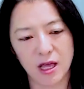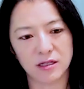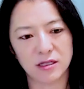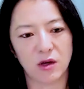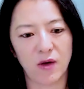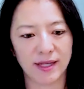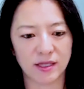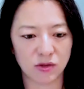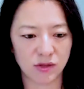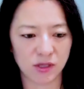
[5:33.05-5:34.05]
So as
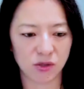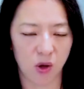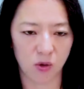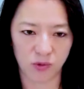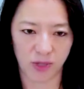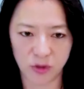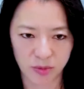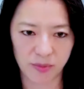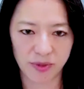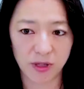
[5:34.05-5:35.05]
soon as you own rental
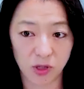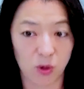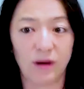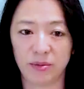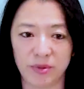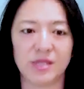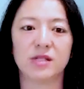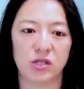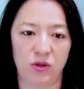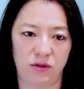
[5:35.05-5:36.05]
property, you are a
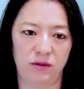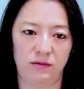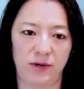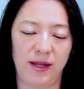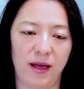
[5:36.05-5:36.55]
business owner, right?